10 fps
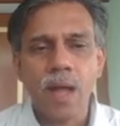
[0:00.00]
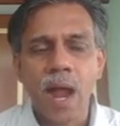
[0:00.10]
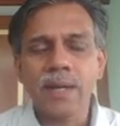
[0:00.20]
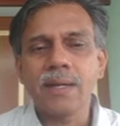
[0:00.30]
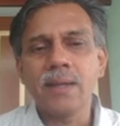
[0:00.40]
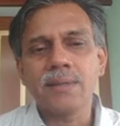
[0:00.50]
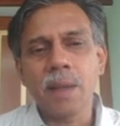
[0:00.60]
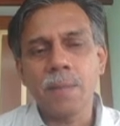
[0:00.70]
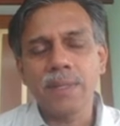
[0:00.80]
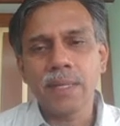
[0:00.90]
at
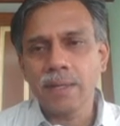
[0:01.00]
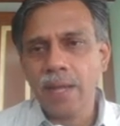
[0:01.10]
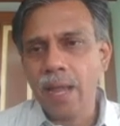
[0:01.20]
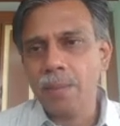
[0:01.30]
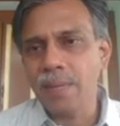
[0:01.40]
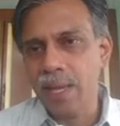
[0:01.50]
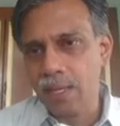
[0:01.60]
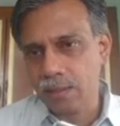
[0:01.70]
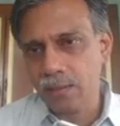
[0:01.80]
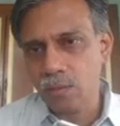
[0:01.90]
some other time,
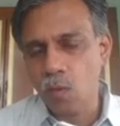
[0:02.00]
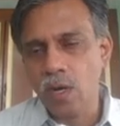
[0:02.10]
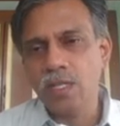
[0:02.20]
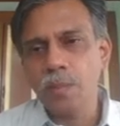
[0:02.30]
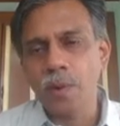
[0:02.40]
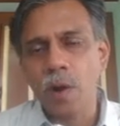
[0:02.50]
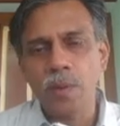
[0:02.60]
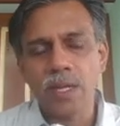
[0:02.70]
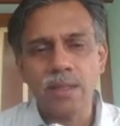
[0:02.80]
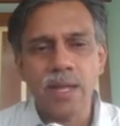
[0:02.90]
yes, what is the
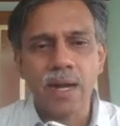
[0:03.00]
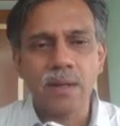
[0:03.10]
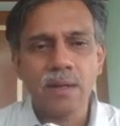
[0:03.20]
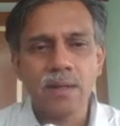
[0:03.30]
probability that